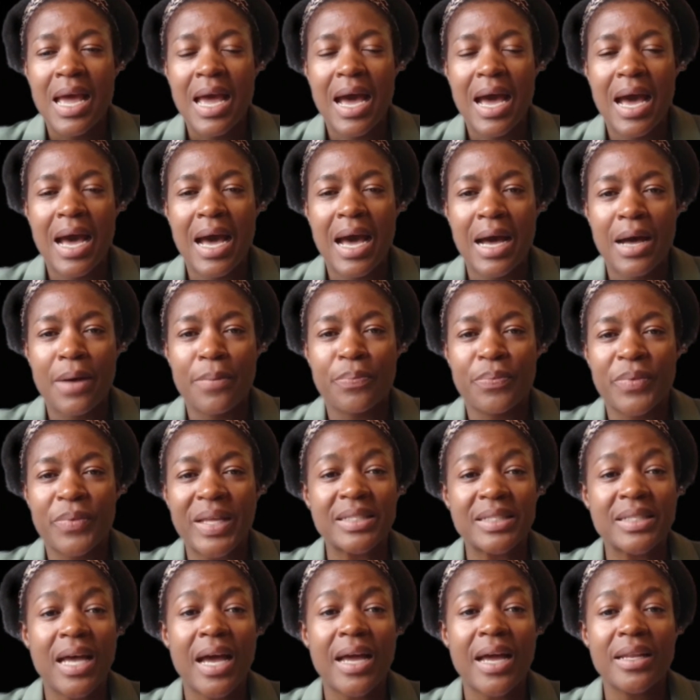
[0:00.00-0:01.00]

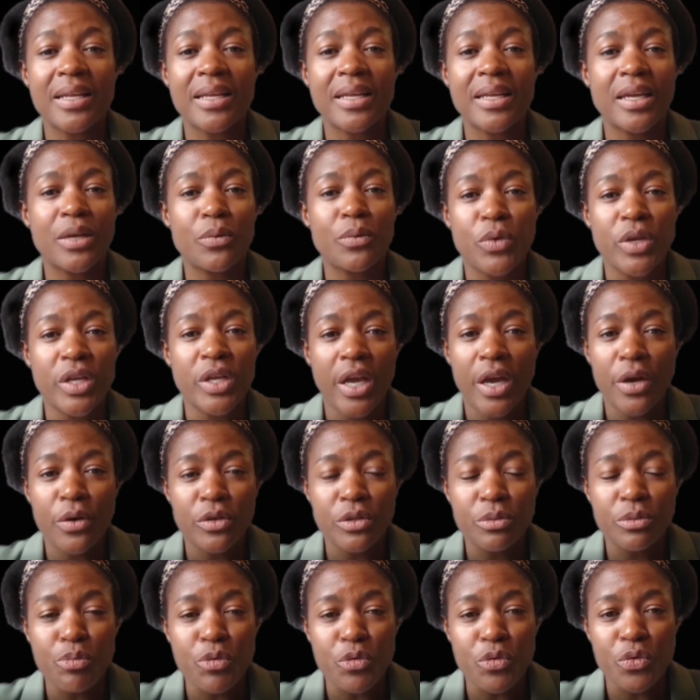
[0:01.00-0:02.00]
As Heineken, we
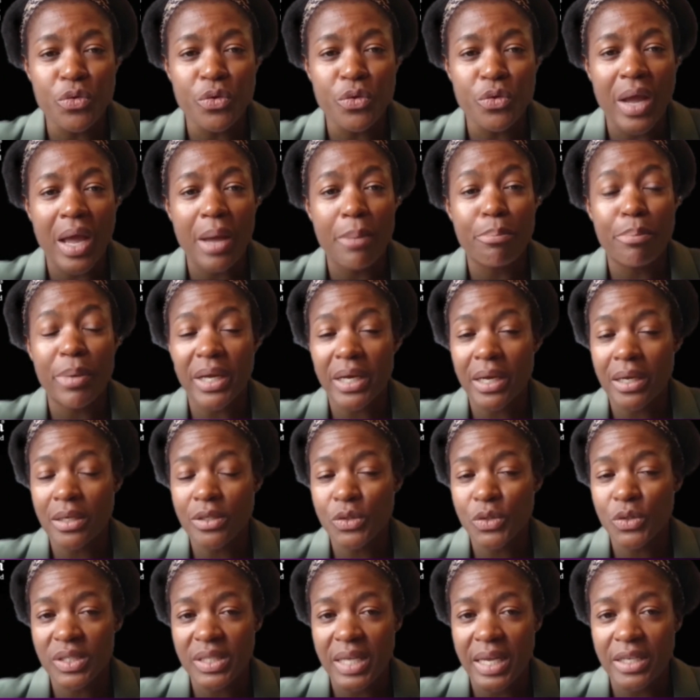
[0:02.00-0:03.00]
cannot brew a better
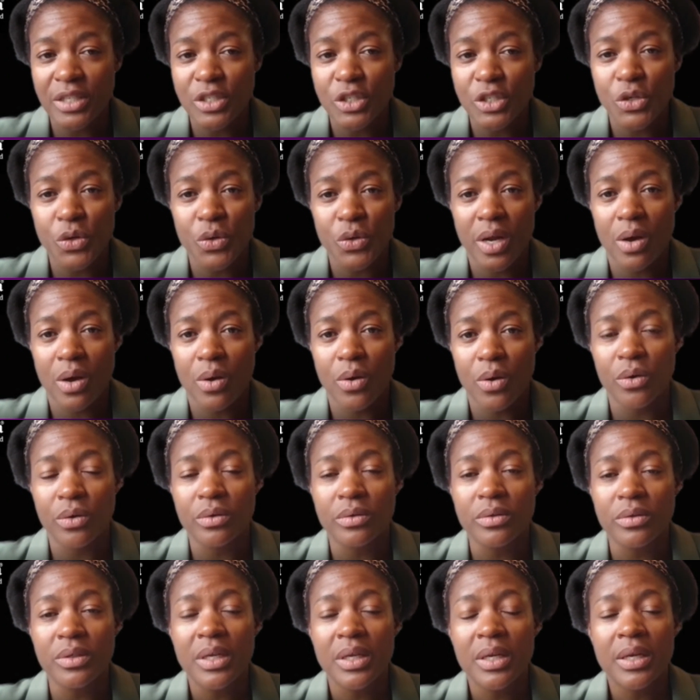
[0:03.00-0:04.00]
society on our
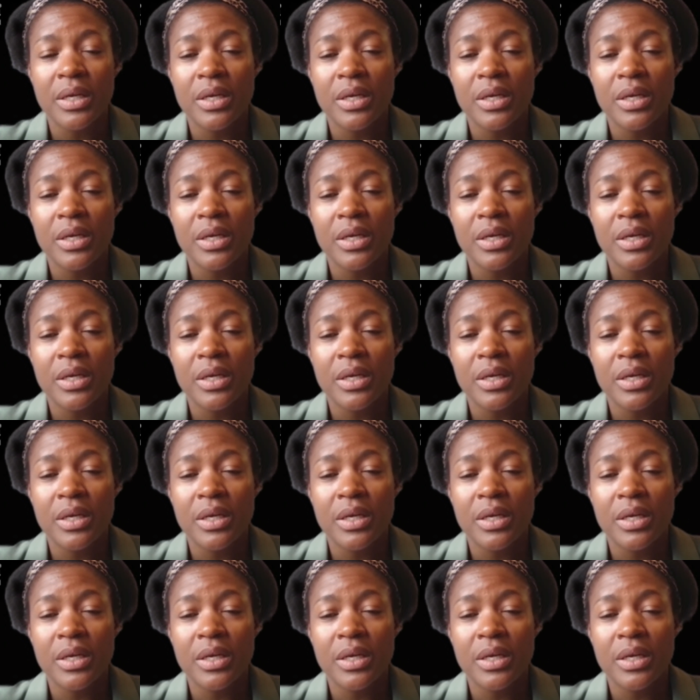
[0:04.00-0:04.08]
own.